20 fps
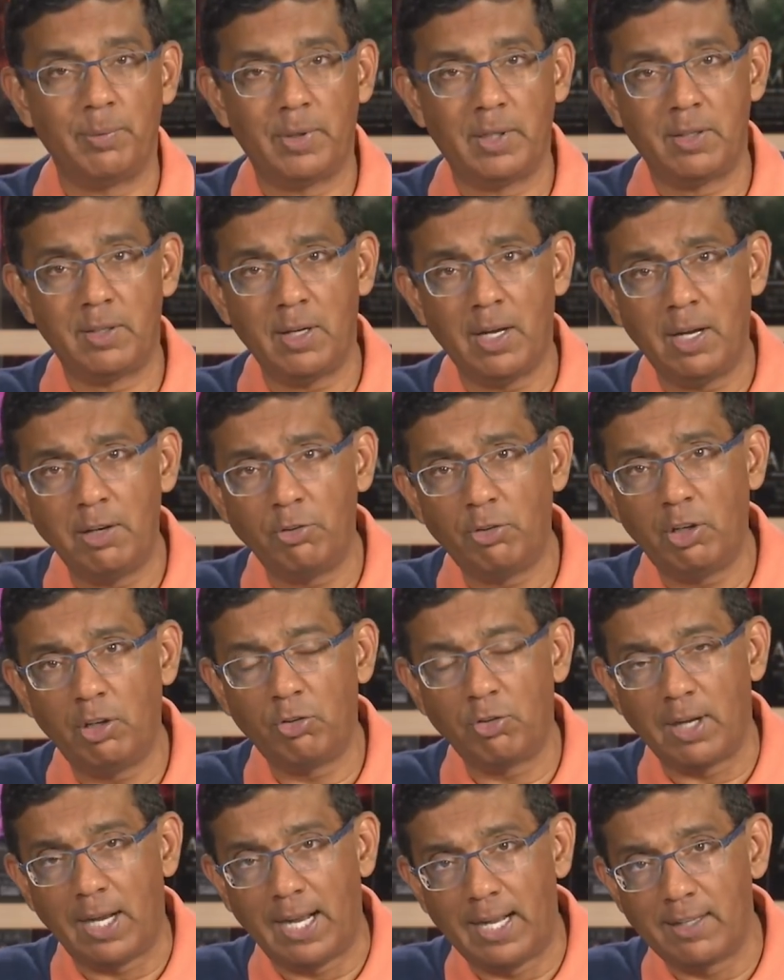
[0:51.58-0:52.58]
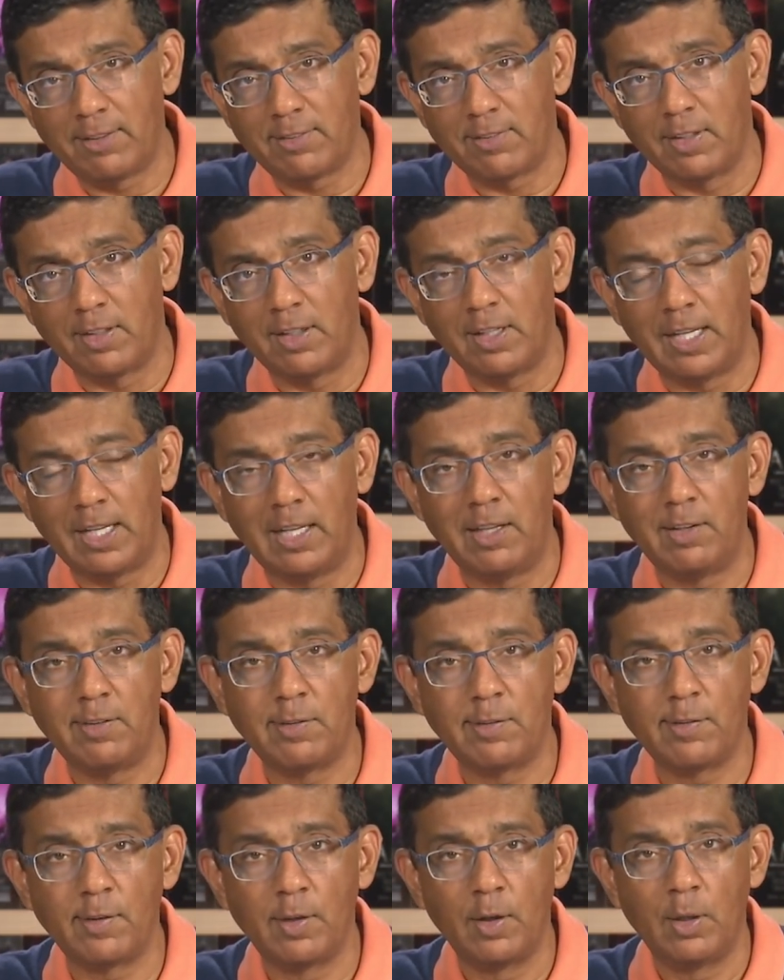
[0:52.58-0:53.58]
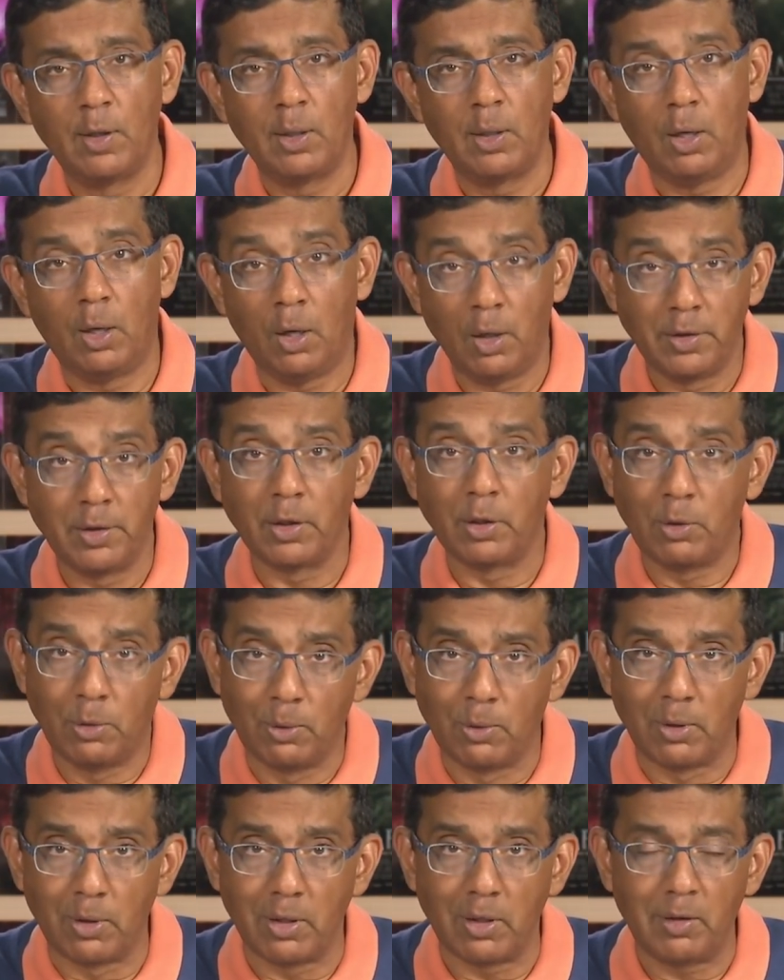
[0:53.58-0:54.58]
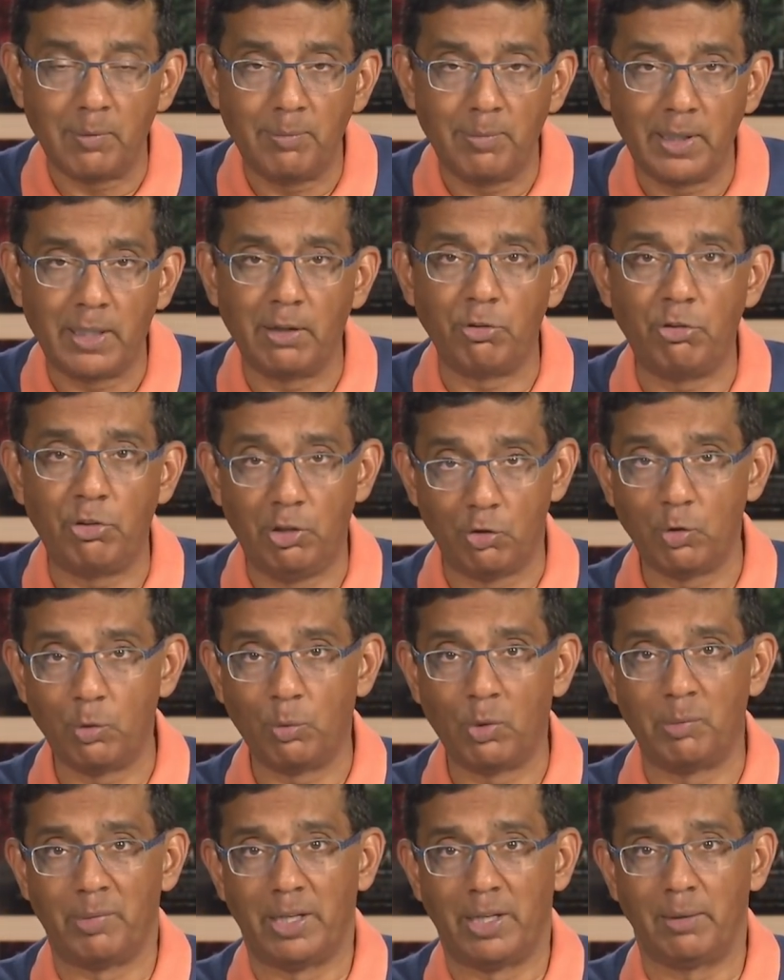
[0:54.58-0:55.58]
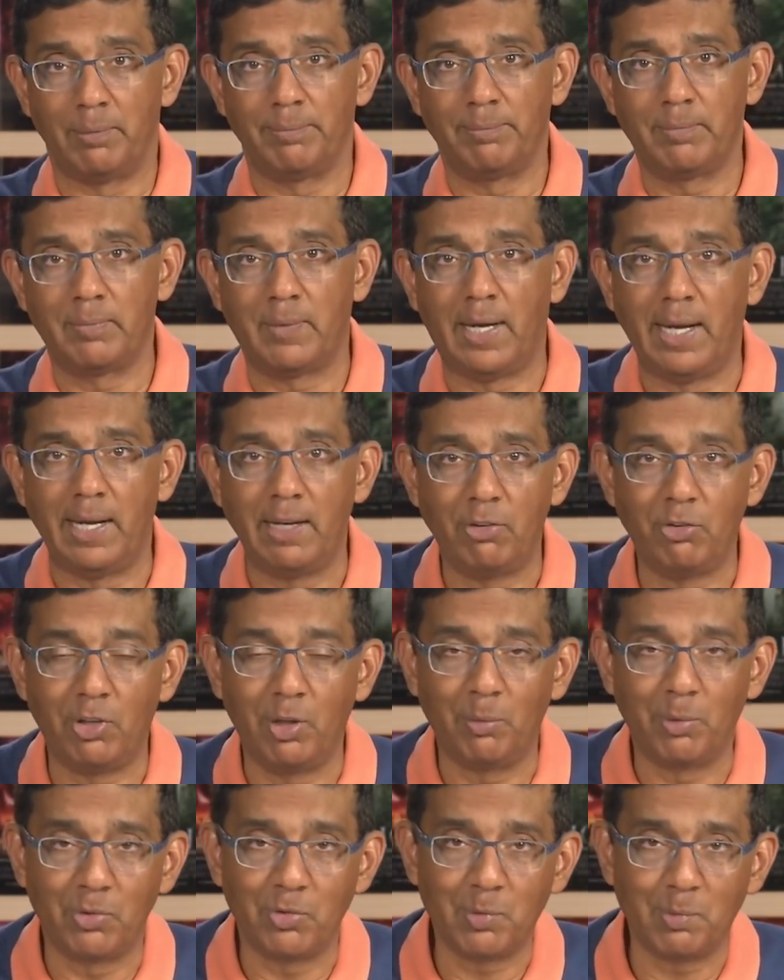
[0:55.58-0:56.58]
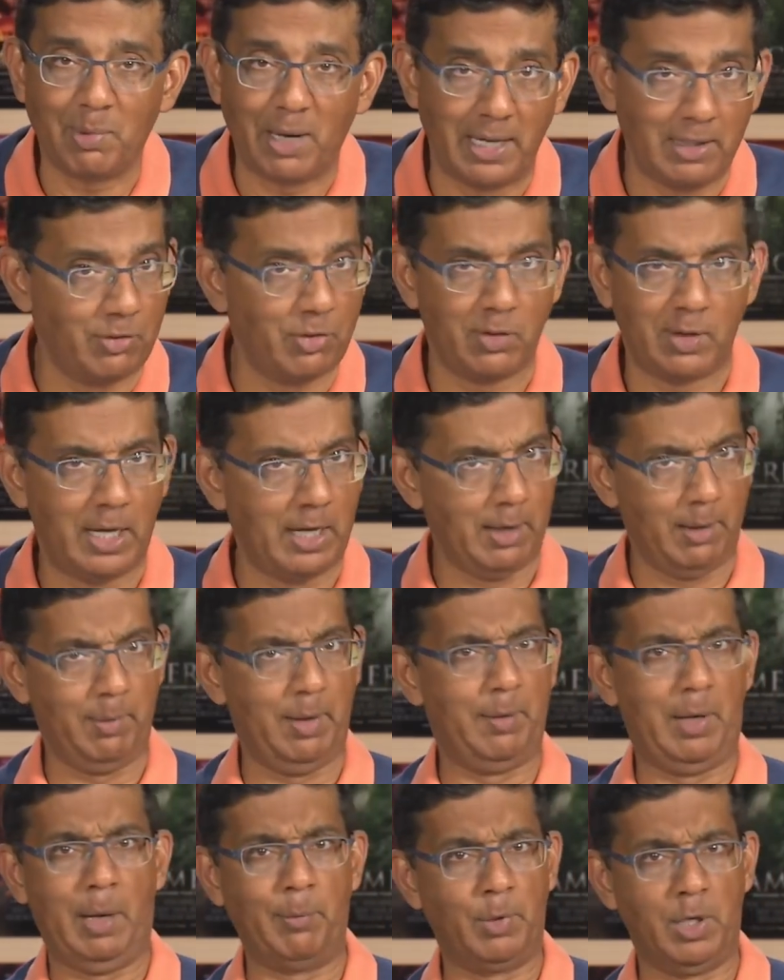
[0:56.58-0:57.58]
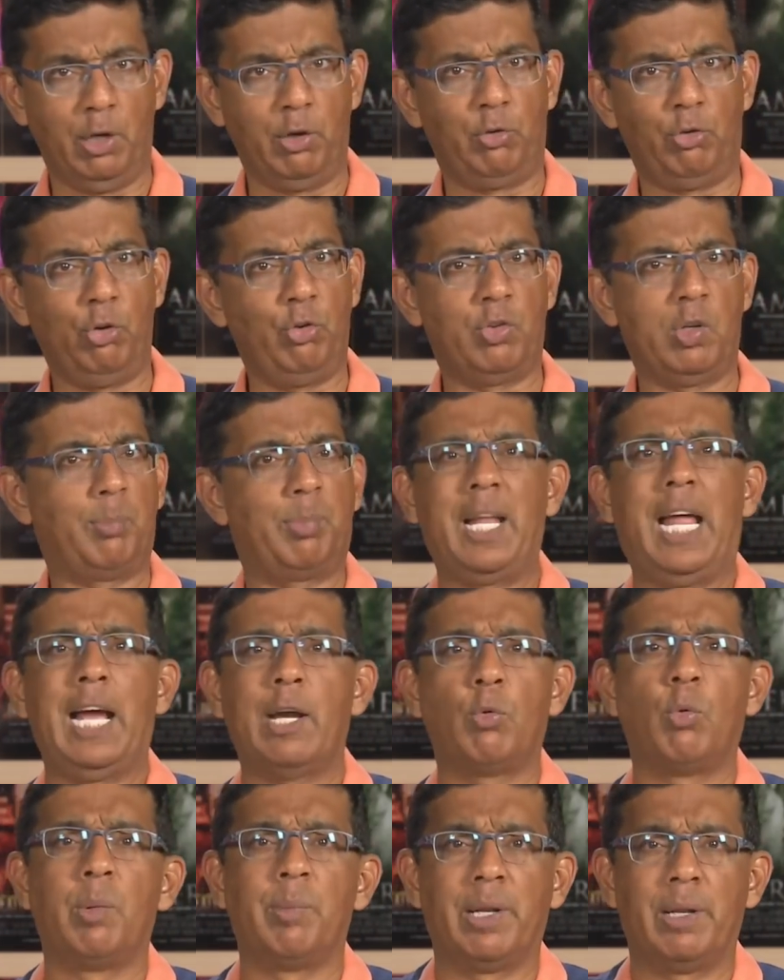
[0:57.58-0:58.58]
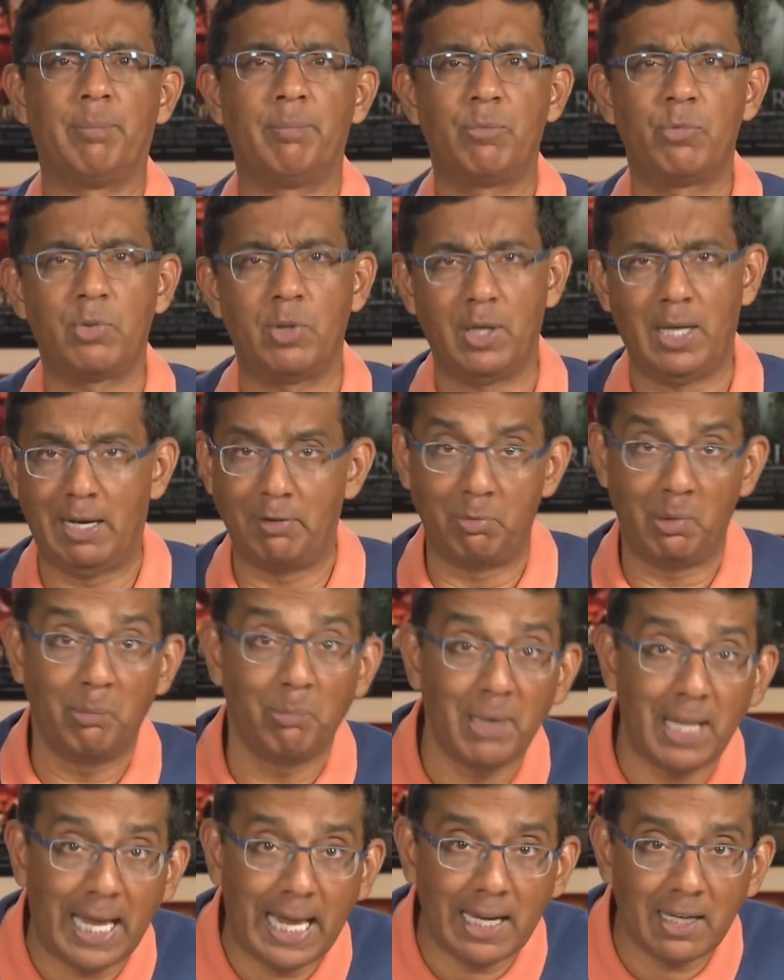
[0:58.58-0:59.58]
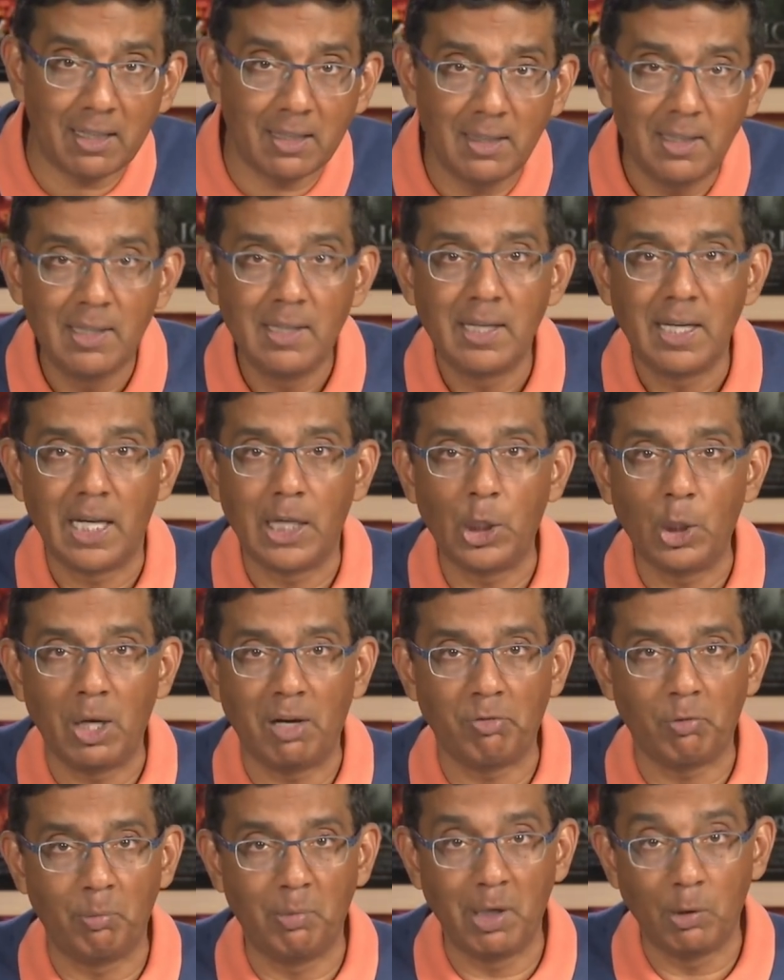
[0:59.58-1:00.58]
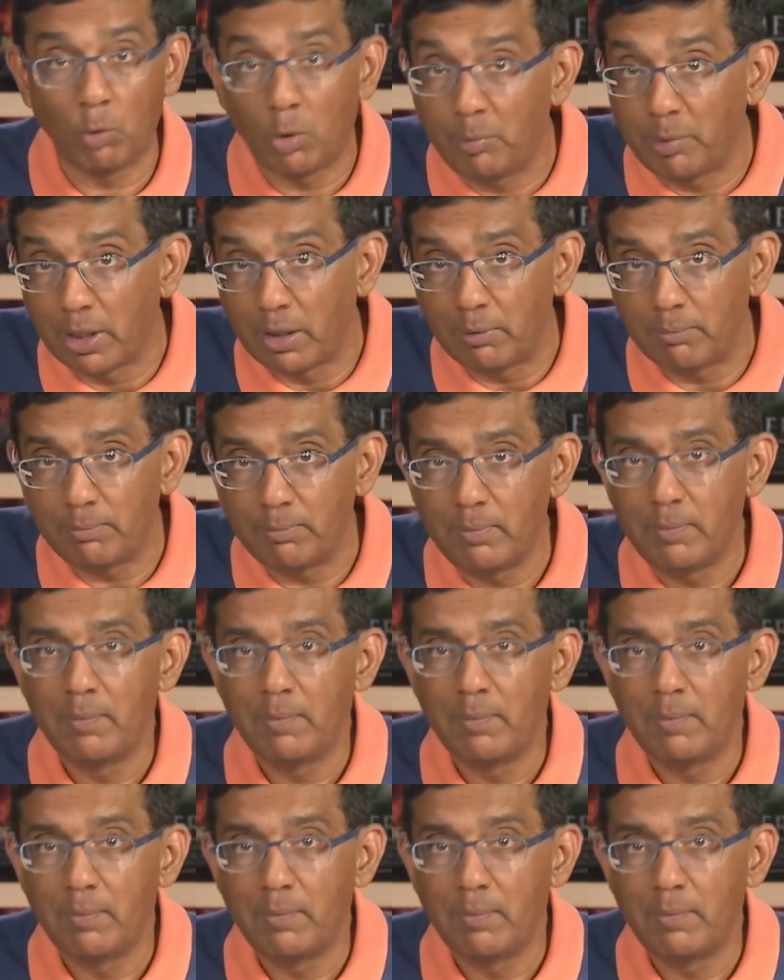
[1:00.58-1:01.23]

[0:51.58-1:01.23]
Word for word: Ketanji Jackson is on the court because she's a woman right? She was, Biden says, I, I, I'm going to choose a black woman. So you have to be black and you have to be a woman.